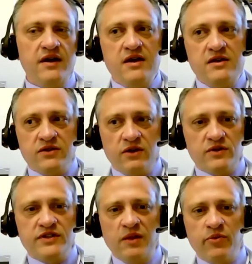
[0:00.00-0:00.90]
So we're
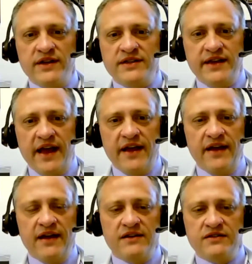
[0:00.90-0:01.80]
celebrating today
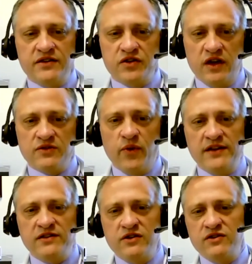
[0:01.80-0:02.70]
as a way
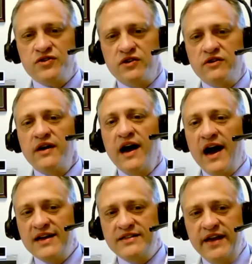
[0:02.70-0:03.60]
to ensure
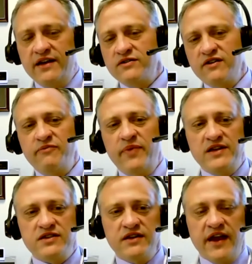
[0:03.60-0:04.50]
high standards of
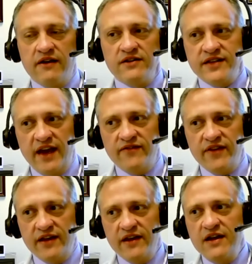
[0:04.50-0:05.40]
patient care and
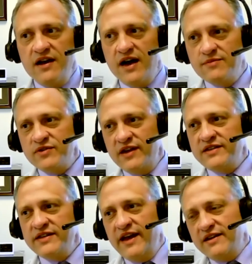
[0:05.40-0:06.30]
safety. So that's
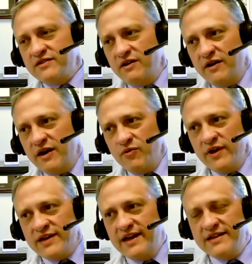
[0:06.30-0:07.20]
today. So I'm really
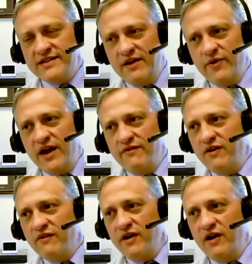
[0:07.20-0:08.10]
excited to say we have
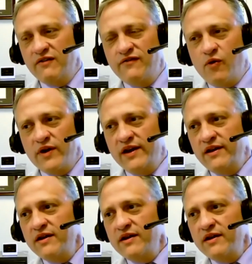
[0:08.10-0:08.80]
over 140